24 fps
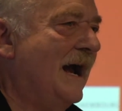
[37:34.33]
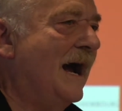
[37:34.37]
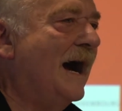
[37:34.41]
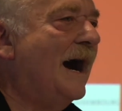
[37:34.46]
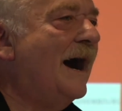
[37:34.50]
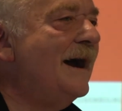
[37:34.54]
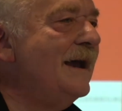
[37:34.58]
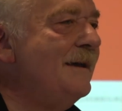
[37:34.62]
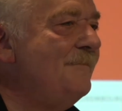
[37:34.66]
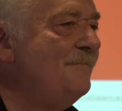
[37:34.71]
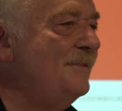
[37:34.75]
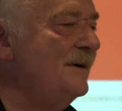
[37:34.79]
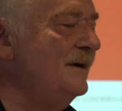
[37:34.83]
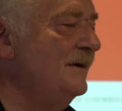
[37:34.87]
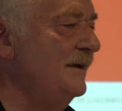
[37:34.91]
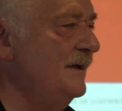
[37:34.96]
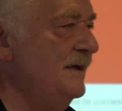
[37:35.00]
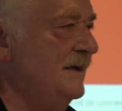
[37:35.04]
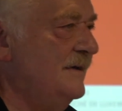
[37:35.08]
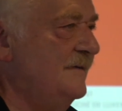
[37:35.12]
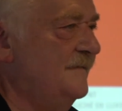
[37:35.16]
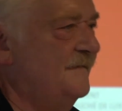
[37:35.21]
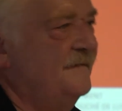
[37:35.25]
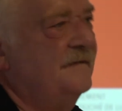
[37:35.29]
I
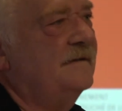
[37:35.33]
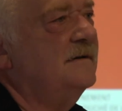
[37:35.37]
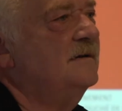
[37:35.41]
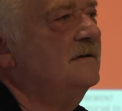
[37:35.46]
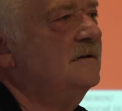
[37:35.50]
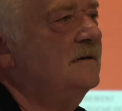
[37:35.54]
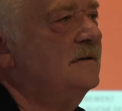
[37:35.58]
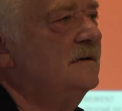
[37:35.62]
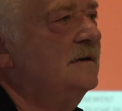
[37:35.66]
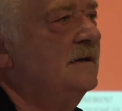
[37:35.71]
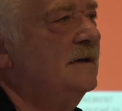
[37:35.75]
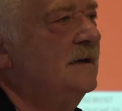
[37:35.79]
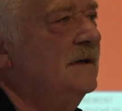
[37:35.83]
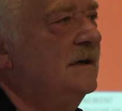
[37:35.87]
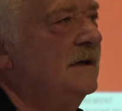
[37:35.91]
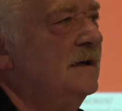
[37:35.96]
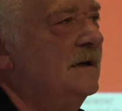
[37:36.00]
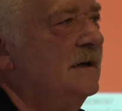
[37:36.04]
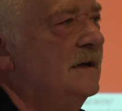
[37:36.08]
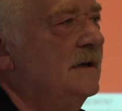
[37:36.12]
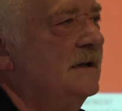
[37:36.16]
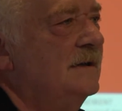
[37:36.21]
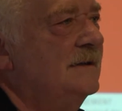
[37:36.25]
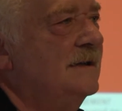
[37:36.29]
believe
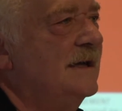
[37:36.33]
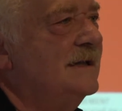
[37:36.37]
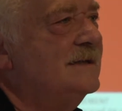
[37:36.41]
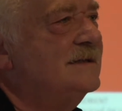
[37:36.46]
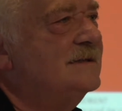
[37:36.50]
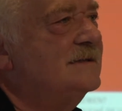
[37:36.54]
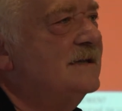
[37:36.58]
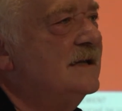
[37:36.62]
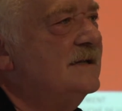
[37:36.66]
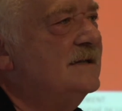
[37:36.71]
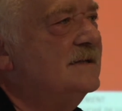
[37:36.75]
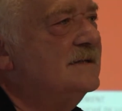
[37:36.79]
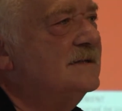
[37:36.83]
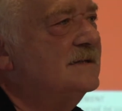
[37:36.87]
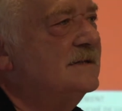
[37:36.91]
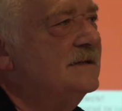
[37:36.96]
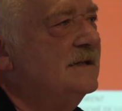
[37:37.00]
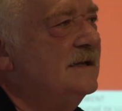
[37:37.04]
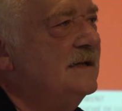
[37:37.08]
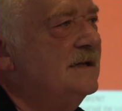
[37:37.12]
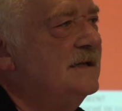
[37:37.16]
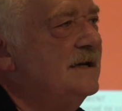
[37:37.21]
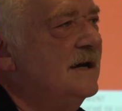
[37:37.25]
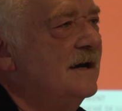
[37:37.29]
that since
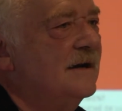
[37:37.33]
the